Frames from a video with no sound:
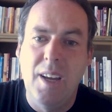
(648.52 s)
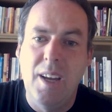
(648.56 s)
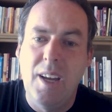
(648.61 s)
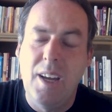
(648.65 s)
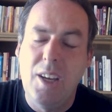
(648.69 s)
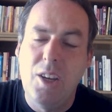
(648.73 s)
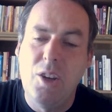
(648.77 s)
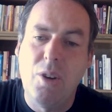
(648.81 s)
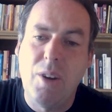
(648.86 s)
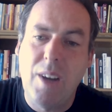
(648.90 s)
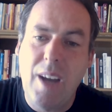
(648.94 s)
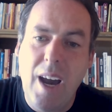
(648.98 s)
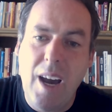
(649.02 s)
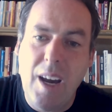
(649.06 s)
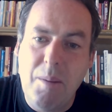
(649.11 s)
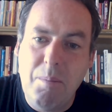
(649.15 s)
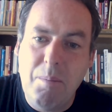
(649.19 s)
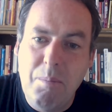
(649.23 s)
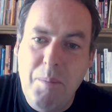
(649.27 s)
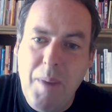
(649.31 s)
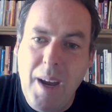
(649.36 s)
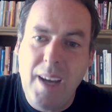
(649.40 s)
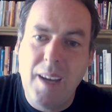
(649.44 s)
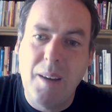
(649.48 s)
you
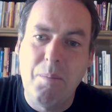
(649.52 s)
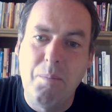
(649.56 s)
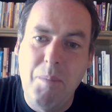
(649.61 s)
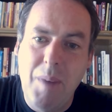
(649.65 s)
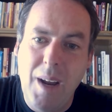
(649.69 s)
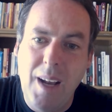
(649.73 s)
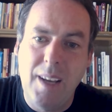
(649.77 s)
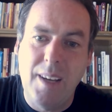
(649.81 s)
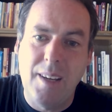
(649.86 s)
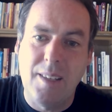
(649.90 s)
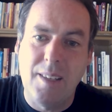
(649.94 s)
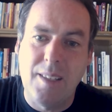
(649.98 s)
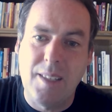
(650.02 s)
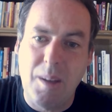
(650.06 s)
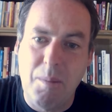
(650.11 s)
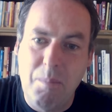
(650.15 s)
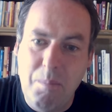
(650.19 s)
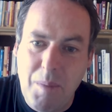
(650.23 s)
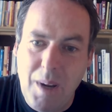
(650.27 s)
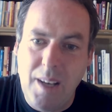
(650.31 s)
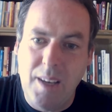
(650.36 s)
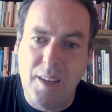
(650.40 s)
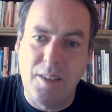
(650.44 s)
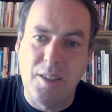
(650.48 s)
can't make millions and
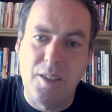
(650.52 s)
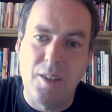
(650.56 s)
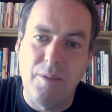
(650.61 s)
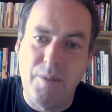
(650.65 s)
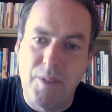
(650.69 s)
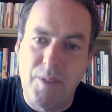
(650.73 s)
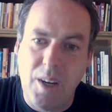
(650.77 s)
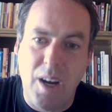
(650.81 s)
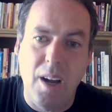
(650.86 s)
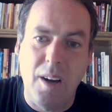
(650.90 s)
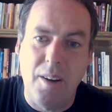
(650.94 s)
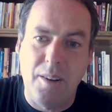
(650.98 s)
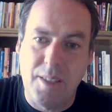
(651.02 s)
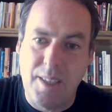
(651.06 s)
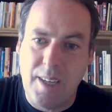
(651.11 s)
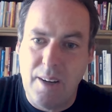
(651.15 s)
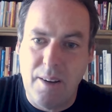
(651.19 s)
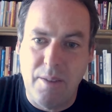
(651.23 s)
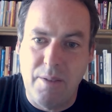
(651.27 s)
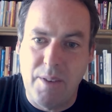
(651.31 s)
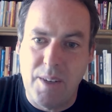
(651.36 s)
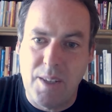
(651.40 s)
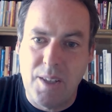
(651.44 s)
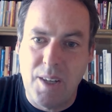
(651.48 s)
millions of dollars
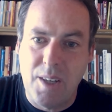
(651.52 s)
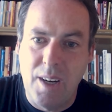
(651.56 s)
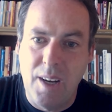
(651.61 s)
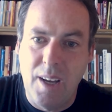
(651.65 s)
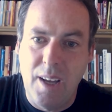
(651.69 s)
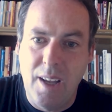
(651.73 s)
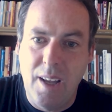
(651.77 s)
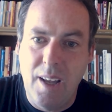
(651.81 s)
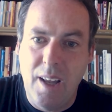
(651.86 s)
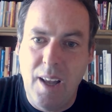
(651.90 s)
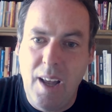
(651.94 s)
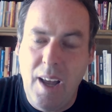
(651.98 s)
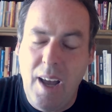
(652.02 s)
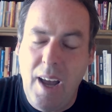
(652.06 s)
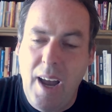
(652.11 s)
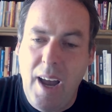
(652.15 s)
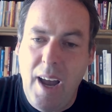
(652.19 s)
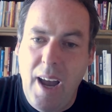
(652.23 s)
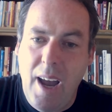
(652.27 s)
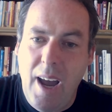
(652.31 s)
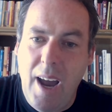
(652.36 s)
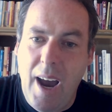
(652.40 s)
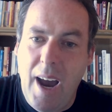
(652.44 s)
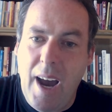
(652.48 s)
out of it.
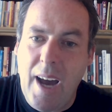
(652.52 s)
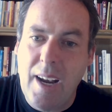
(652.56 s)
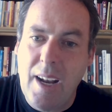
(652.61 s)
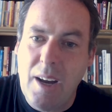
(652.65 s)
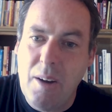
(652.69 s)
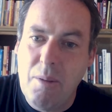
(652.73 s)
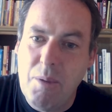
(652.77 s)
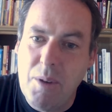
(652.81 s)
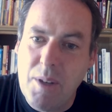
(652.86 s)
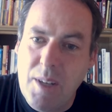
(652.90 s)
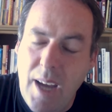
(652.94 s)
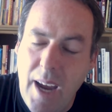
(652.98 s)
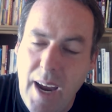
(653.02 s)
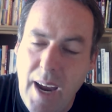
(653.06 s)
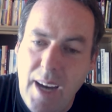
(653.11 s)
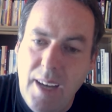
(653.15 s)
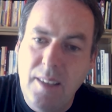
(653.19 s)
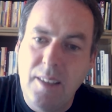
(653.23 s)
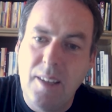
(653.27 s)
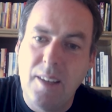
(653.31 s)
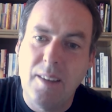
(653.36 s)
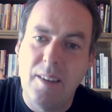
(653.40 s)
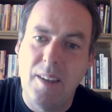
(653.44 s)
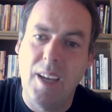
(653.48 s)
And I would
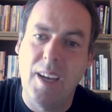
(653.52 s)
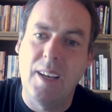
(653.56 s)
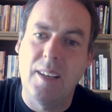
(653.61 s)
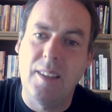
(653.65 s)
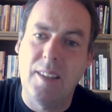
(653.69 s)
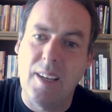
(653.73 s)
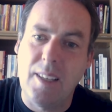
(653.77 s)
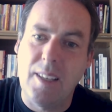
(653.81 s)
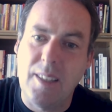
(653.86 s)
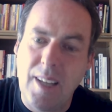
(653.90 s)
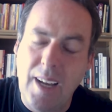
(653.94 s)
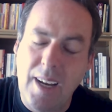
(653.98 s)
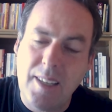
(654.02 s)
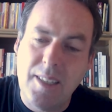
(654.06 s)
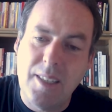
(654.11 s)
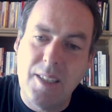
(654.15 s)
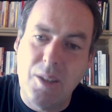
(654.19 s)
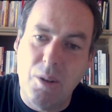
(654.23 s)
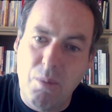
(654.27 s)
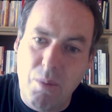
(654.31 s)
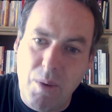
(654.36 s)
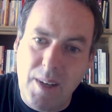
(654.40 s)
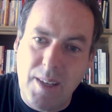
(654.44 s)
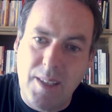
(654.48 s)
hate to think that that's
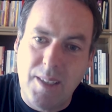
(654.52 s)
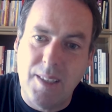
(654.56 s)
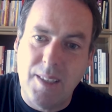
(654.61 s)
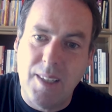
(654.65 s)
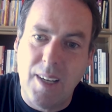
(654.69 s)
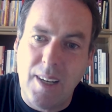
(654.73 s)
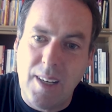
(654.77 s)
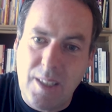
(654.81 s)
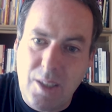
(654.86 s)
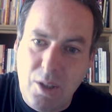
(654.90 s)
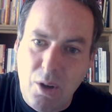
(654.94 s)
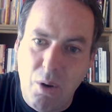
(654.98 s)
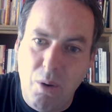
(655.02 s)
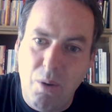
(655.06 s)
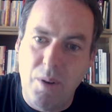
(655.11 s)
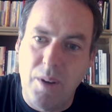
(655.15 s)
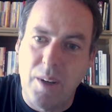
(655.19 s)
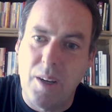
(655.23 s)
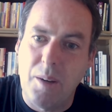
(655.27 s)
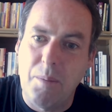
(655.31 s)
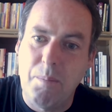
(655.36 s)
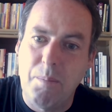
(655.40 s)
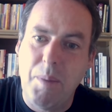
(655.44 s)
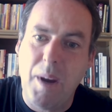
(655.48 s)
the reason that it's
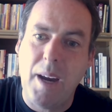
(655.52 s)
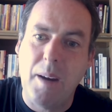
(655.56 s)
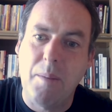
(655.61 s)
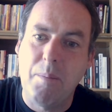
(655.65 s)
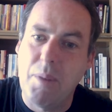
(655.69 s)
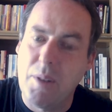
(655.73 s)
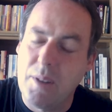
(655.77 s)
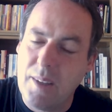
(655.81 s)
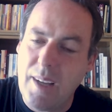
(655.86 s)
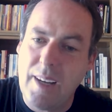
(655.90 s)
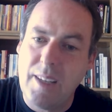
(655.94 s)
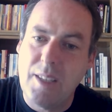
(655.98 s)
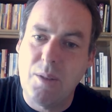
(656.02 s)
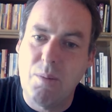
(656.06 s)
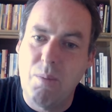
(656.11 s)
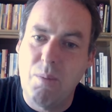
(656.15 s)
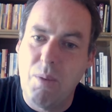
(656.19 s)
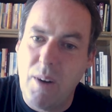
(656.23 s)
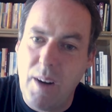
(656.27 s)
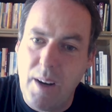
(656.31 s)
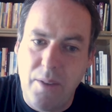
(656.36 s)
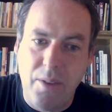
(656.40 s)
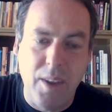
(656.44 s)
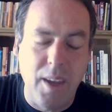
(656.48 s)
holding it back, but that's
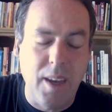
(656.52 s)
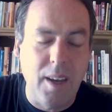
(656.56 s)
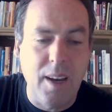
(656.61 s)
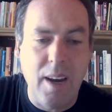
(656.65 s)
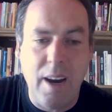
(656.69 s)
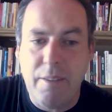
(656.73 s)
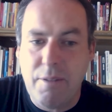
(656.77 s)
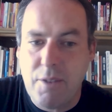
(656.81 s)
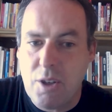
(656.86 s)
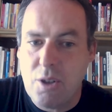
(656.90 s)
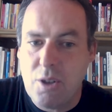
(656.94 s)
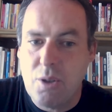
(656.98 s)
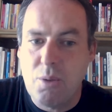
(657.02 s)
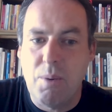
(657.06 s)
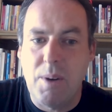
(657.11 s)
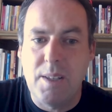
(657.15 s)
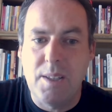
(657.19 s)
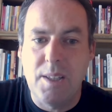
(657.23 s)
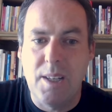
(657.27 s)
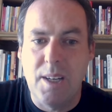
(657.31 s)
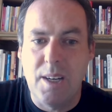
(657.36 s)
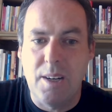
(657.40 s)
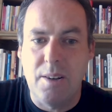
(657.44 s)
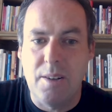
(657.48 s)
where I think after
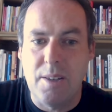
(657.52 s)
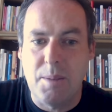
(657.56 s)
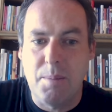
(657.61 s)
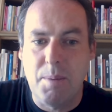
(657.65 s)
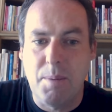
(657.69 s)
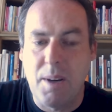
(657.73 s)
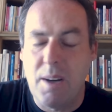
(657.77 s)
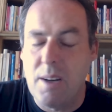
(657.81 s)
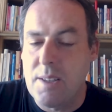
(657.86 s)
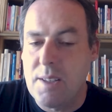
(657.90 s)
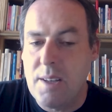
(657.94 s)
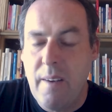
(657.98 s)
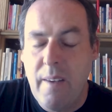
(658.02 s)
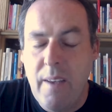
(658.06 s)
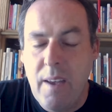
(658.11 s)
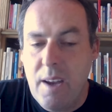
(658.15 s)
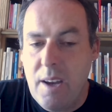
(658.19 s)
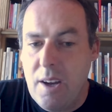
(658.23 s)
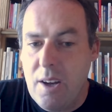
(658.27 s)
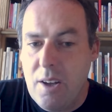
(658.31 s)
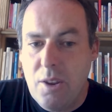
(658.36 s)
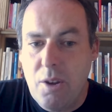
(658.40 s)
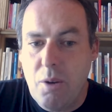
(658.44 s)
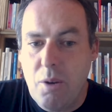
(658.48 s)
20 years, because
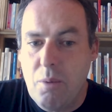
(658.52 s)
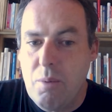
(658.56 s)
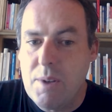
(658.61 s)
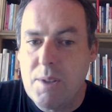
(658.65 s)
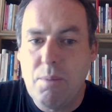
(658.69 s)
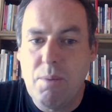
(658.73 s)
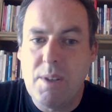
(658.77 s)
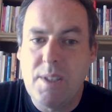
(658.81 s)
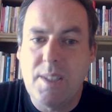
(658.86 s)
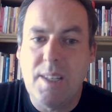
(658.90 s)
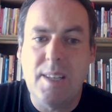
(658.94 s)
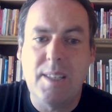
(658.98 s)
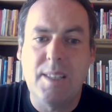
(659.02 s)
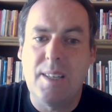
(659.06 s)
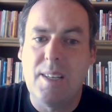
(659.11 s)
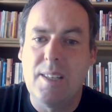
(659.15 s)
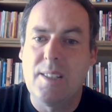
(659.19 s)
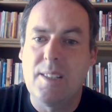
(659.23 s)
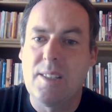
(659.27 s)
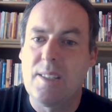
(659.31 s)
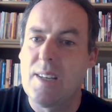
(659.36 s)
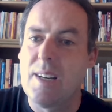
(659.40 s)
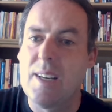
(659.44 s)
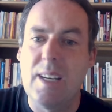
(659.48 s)
there was
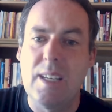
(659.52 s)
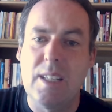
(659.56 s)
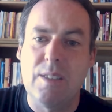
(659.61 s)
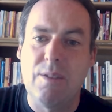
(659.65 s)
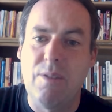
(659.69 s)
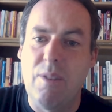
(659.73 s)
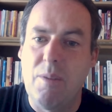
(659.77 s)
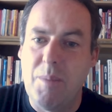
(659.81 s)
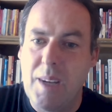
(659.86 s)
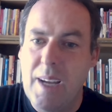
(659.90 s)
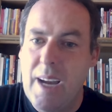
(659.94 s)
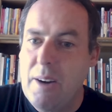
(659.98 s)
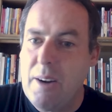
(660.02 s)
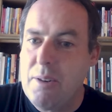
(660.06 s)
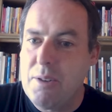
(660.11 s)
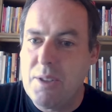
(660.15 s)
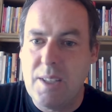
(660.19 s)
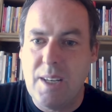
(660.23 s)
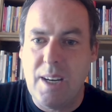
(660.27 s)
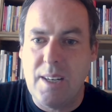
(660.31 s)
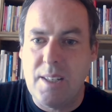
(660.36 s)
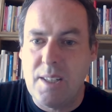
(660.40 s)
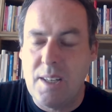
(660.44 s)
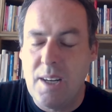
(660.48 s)
resistance to this from the
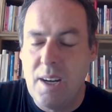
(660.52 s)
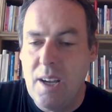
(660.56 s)
outset.